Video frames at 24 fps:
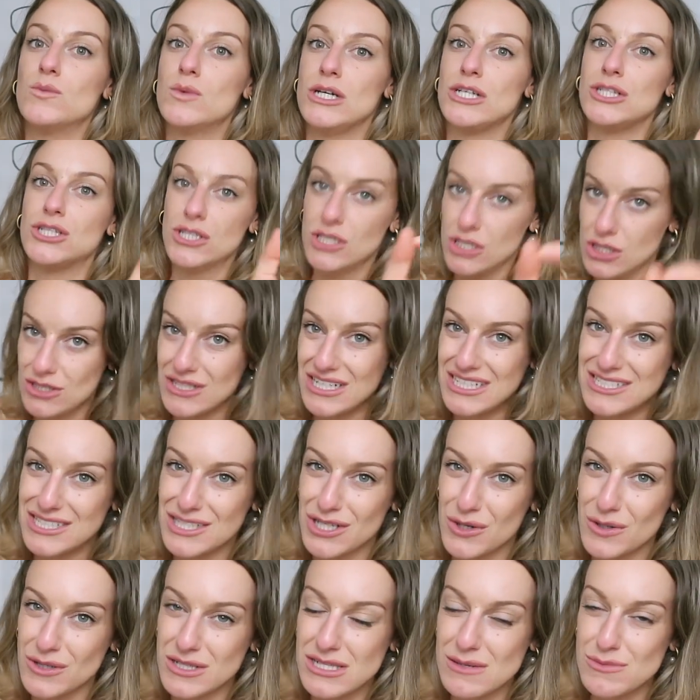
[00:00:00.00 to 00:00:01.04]
which you need to
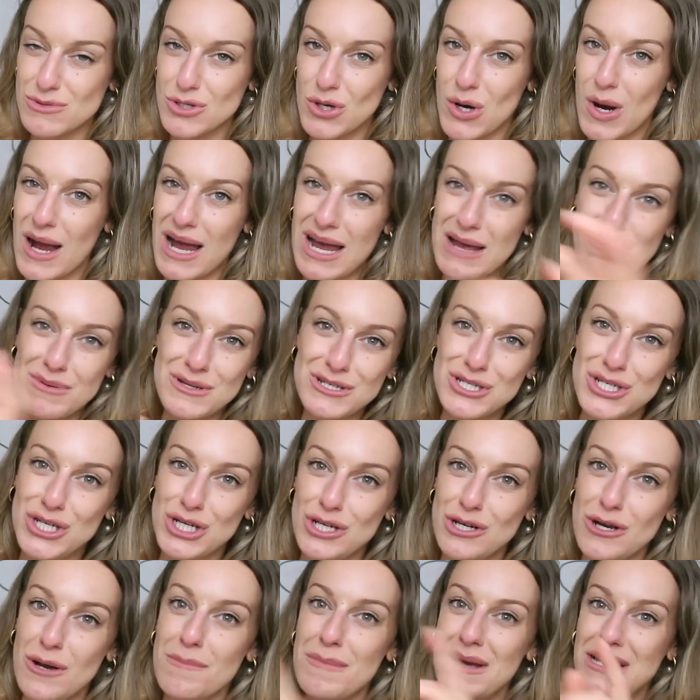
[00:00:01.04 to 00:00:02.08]
go and subscribe
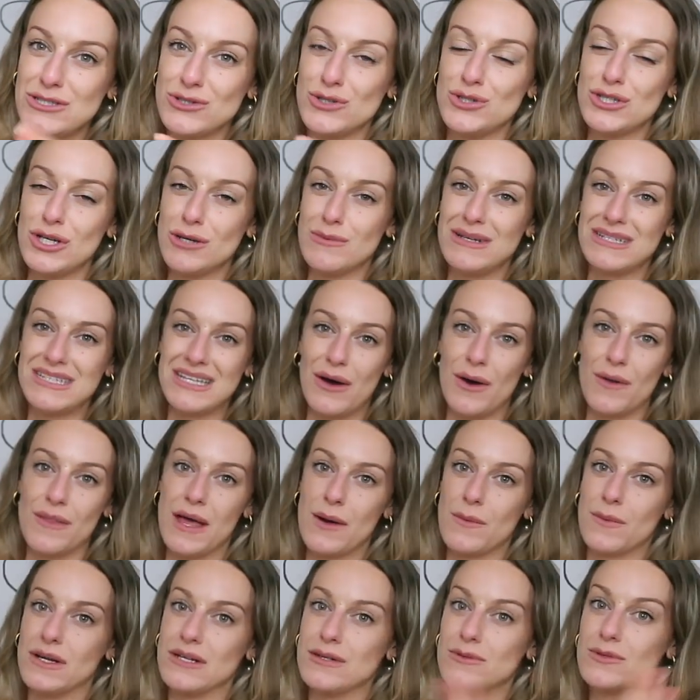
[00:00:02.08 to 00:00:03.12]
to make sure you don't miss out on
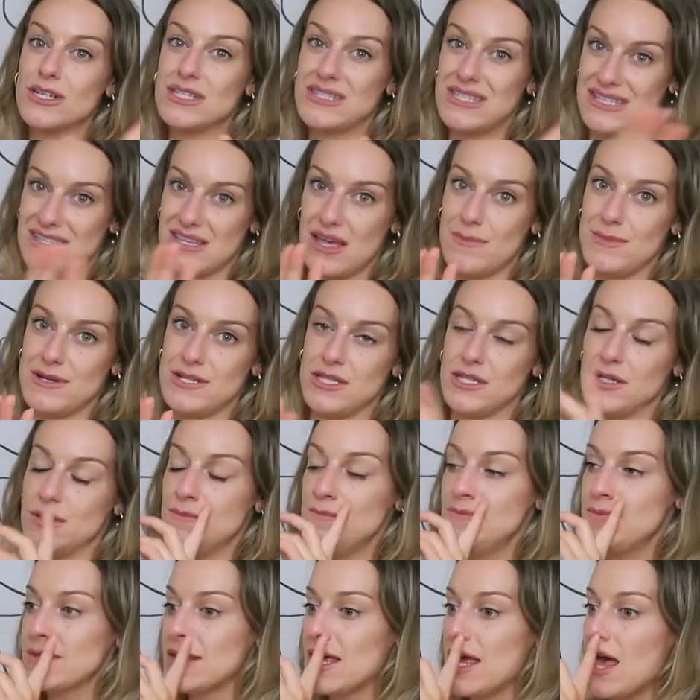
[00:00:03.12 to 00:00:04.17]
that one because it's coming
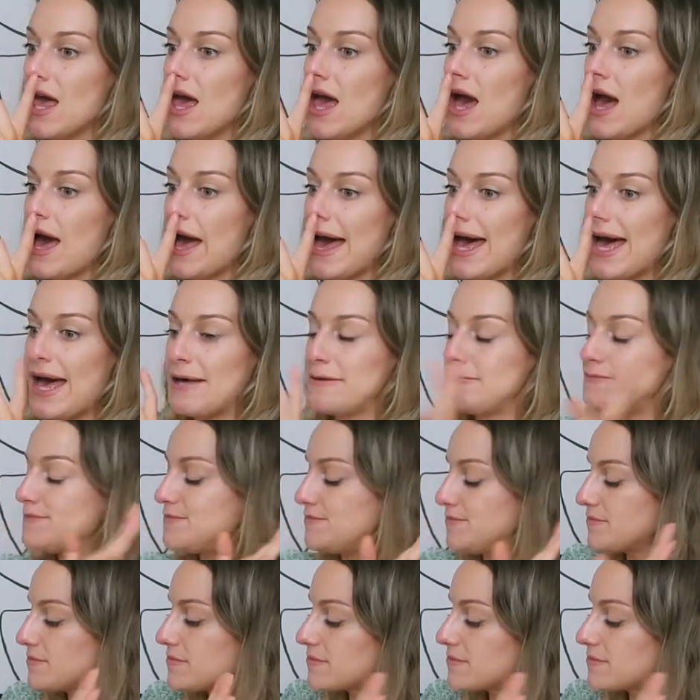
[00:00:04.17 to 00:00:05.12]
soon um